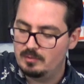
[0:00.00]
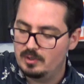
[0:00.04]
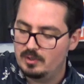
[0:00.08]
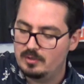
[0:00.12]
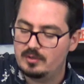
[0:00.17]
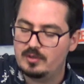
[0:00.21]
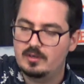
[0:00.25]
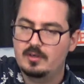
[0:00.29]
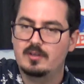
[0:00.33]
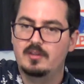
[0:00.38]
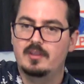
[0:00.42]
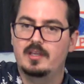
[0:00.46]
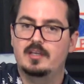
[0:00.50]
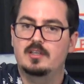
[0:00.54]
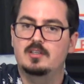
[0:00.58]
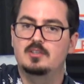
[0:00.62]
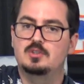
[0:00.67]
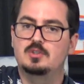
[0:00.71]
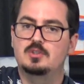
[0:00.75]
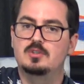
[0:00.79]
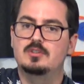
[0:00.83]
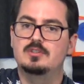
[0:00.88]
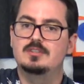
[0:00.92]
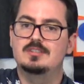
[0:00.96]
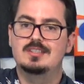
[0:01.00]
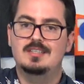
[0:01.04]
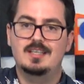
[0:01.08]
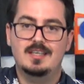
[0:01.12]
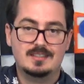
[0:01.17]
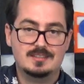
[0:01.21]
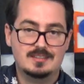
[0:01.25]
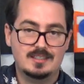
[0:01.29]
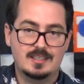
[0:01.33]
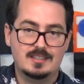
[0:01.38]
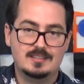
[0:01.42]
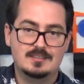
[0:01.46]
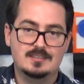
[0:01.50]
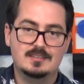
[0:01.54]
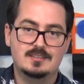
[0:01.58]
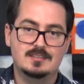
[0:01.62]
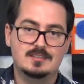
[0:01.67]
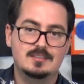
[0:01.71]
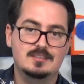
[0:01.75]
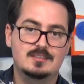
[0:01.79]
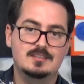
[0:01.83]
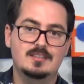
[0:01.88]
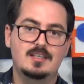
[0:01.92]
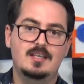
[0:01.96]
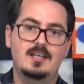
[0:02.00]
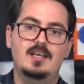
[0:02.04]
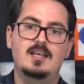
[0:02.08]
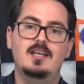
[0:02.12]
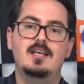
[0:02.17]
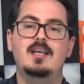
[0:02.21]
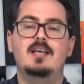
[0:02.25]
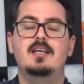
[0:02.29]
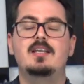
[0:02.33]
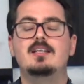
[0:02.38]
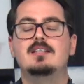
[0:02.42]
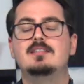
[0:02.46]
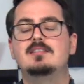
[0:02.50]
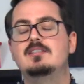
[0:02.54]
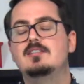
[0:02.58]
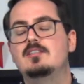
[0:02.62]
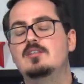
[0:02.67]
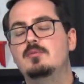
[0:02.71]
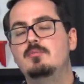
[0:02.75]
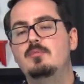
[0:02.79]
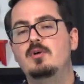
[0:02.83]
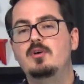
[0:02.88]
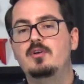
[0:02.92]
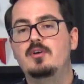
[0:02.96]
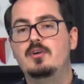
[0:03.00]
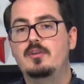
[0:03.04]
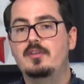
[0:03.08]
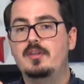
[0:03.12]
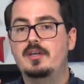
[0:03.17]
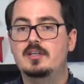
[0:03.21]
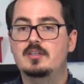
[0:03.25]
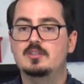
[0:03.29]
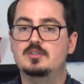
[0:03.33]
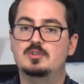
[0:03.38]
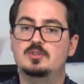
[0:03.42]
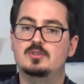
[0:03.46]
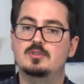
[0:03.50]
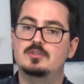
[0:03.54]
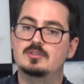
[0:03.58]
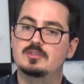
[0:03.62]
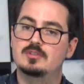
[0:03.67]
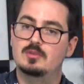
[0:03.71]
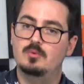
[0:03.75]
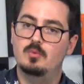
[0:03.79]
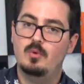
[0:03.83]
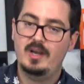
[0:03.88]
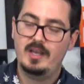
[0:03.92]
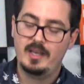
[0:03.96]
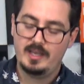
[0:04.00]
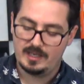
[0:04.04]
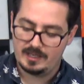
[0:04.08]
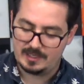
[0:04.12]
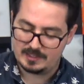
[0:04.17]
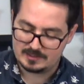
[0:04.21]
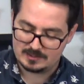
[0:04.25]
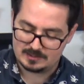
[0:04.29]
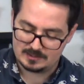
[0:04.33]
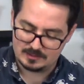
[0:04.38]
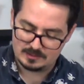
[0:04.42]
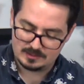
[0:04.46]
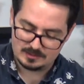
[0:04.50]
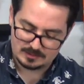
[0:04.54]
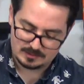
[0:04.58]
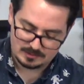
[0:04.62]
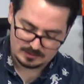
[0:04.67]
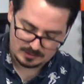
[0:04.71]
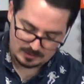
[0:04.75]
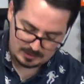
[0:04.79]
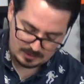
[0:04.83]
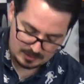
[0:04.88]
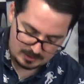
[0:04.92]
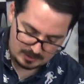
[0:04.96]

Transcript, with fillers: motor that controls the x-axis and a single motor that controls the y-axis,